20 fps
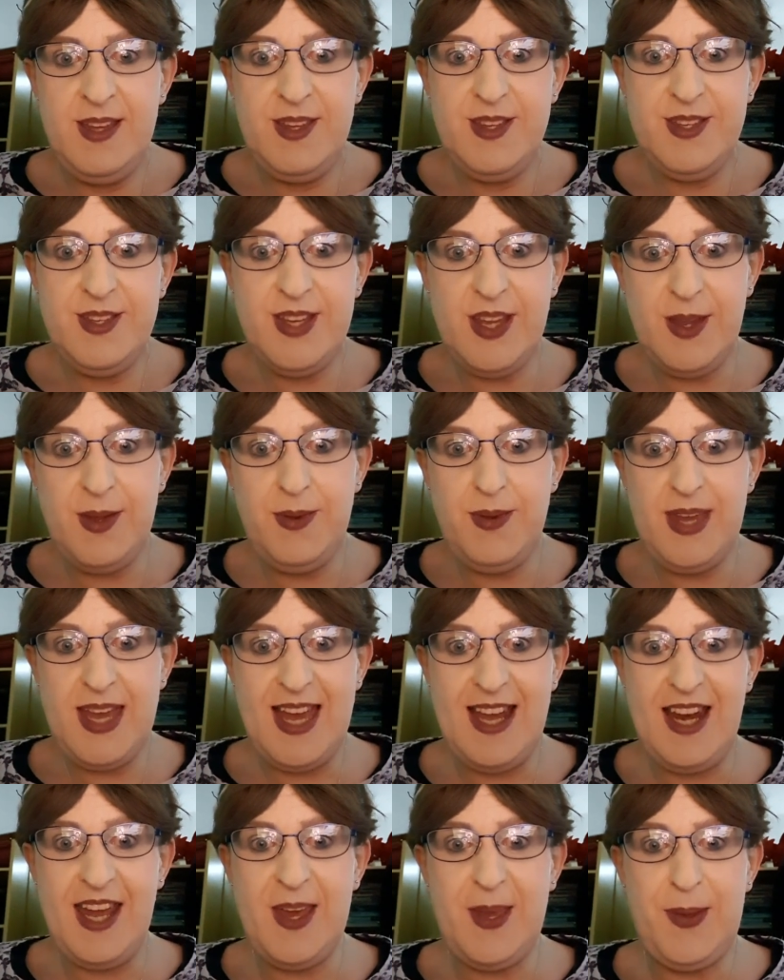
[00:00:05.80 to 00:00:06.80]
So
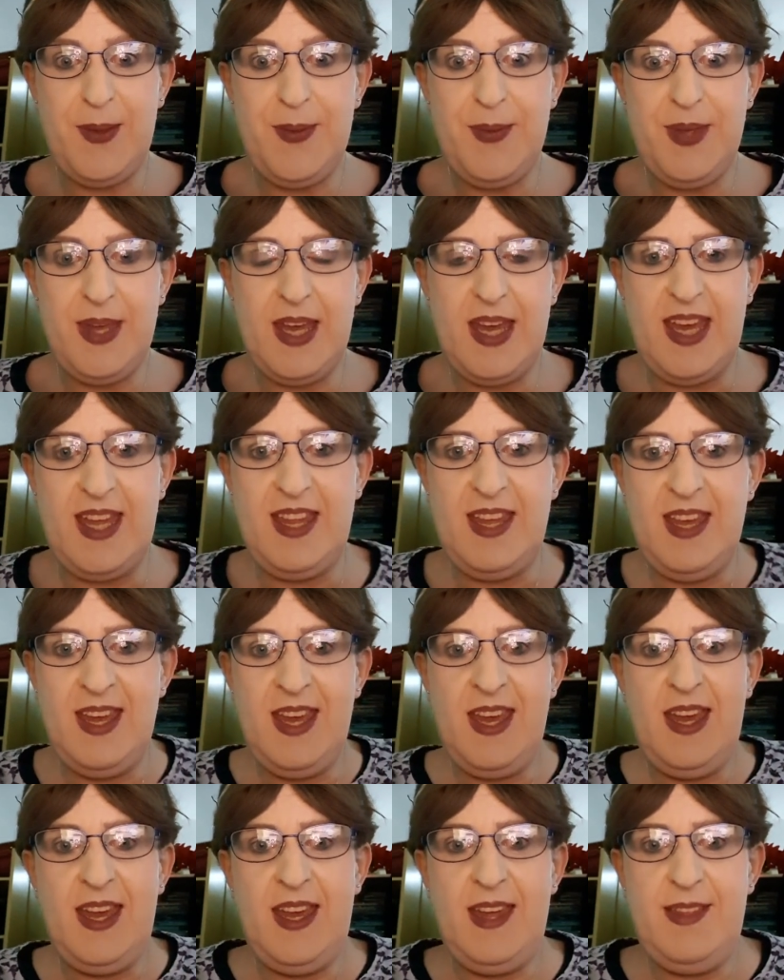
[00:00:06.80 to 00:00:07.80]
hello,
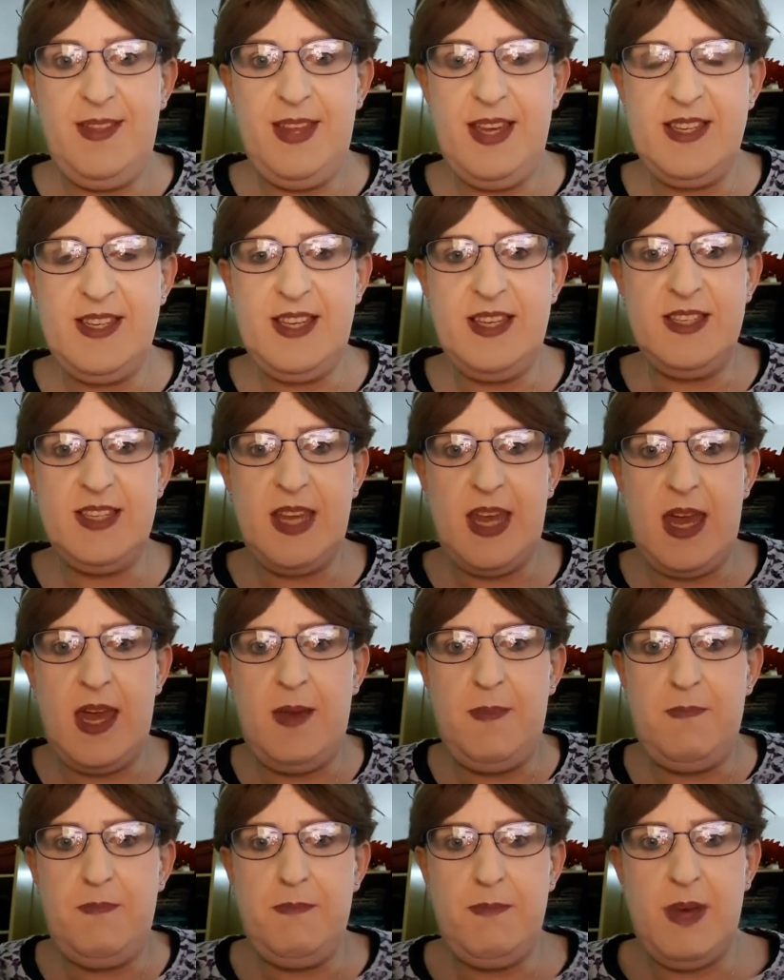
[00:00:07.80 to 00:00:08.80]
this is
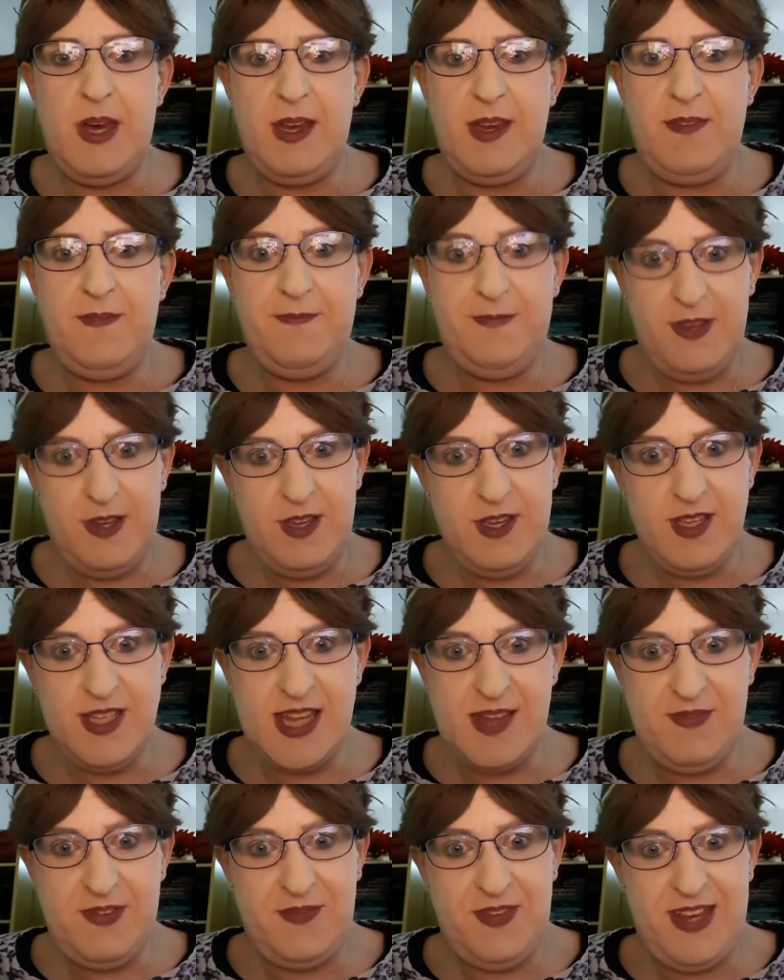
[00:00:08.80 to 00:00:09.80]
my first
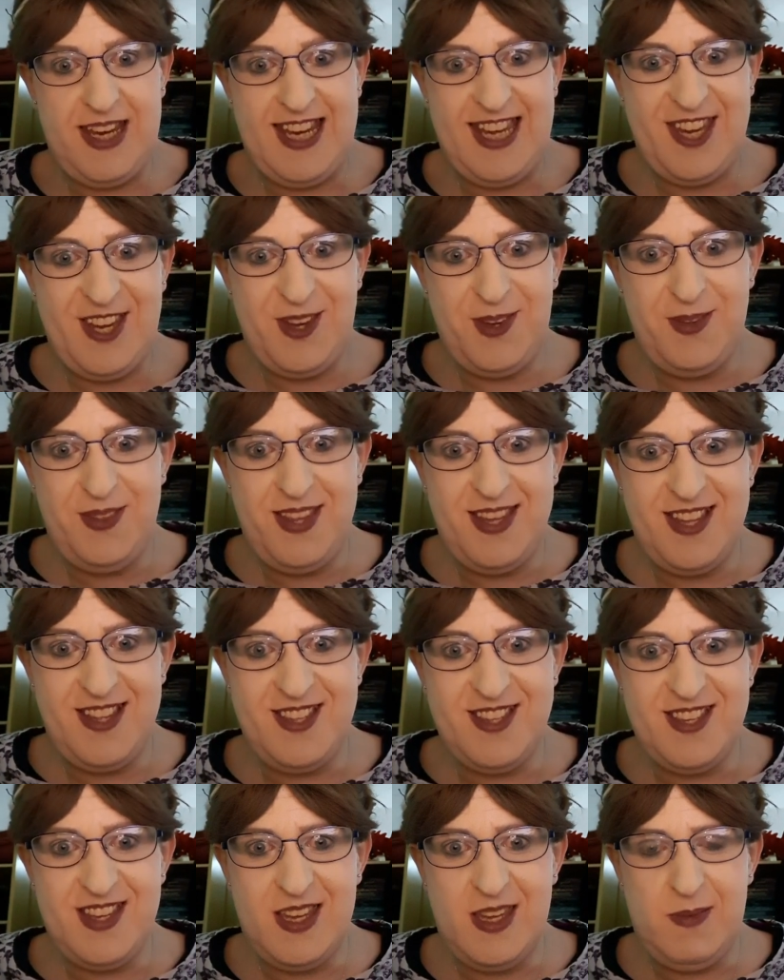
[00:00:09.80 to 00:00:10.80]
ever video
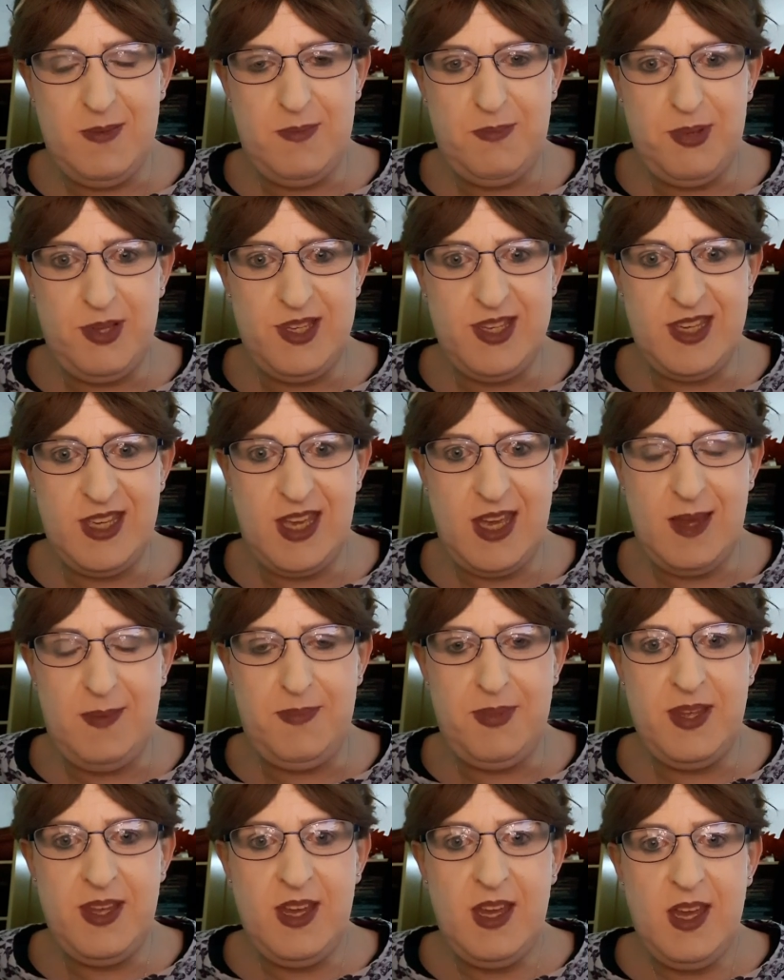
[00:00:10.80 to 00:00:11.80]
that I'm putting
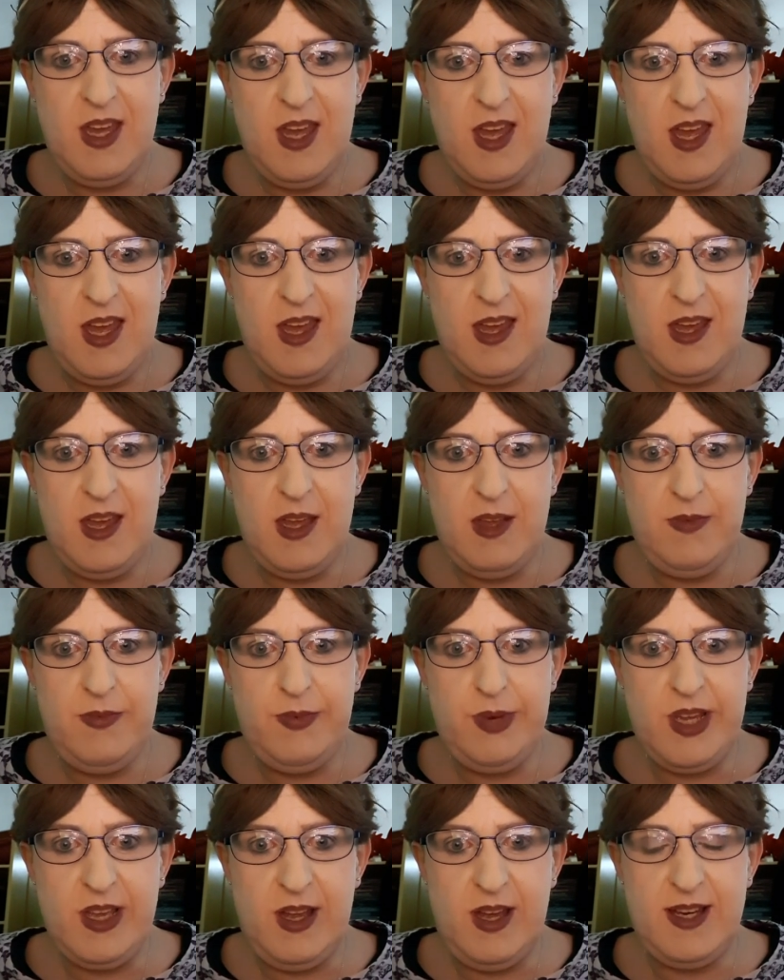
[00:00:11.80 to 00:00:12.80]
up
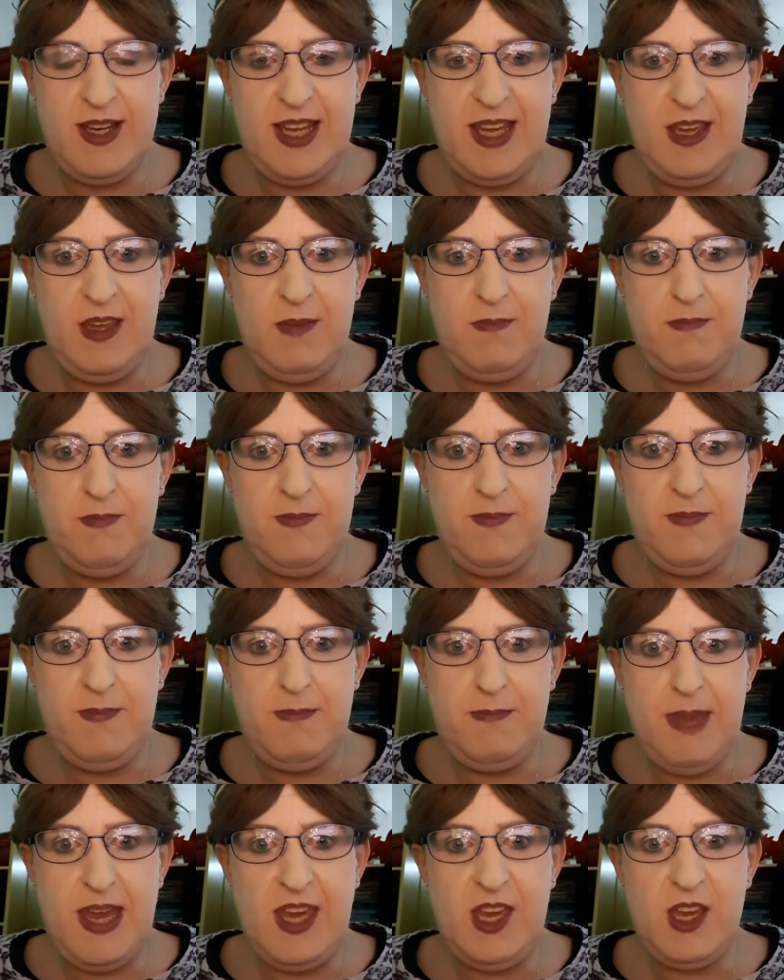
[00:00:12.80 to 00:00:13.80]
regarding
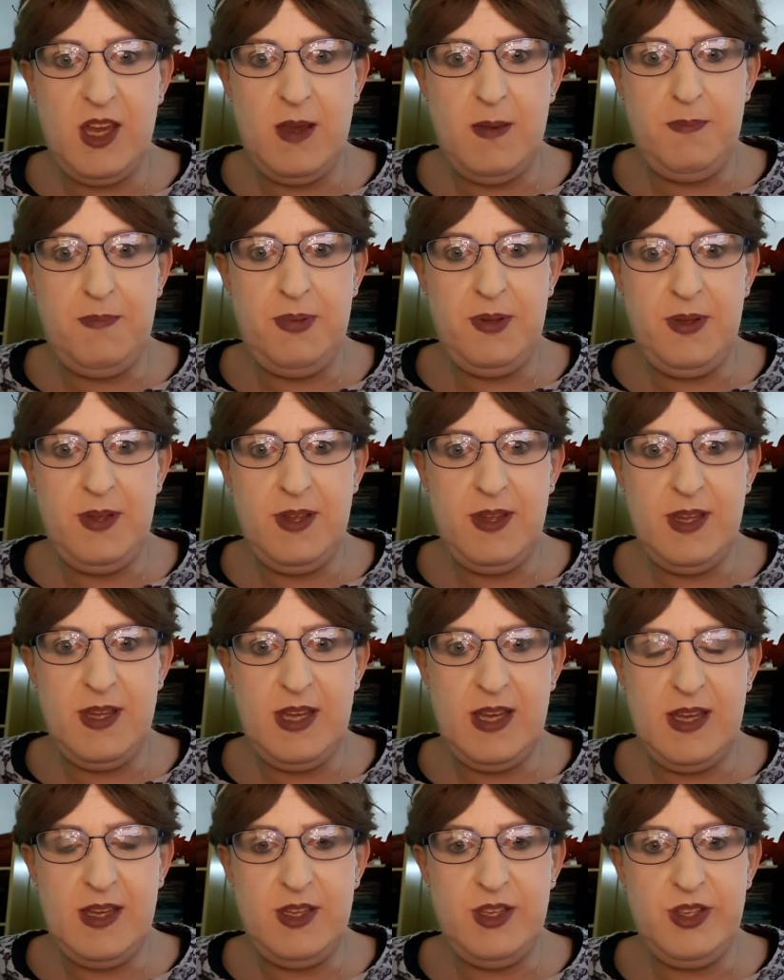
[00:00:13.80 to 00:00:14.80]
makeup
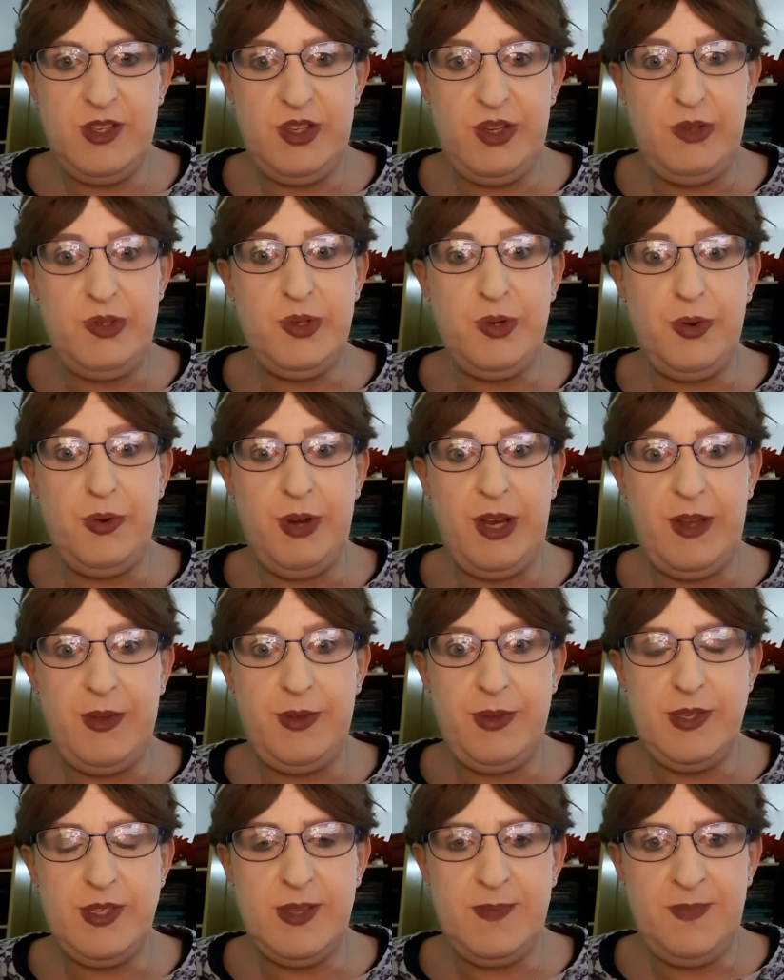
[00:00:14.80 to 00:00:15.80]

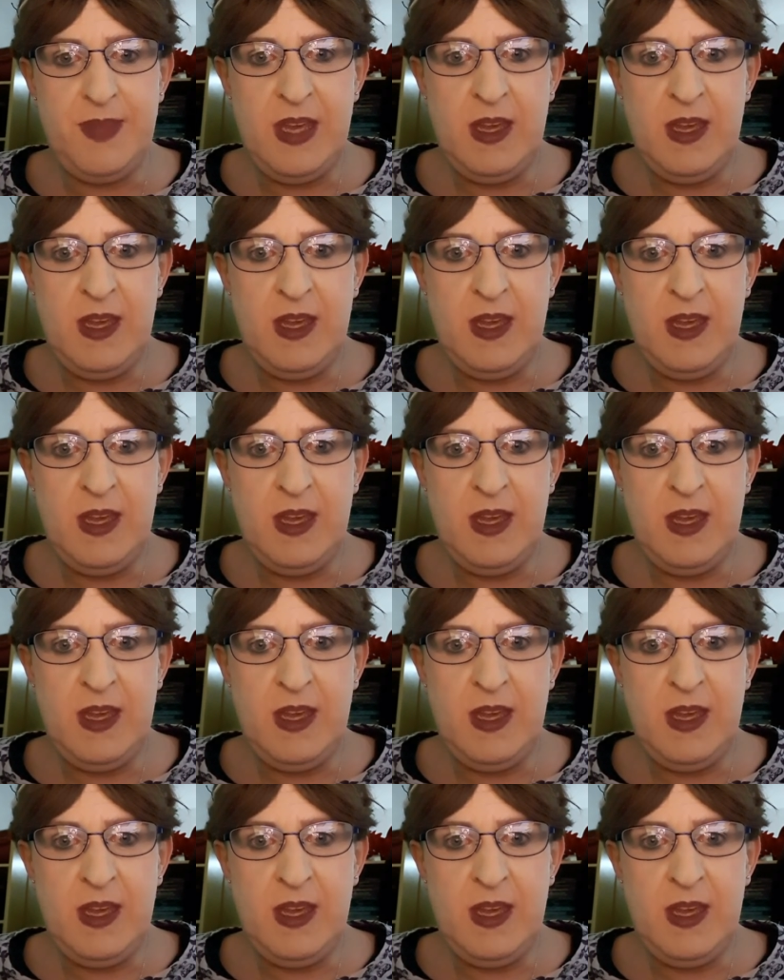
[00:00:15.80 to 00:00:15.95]
tutorials.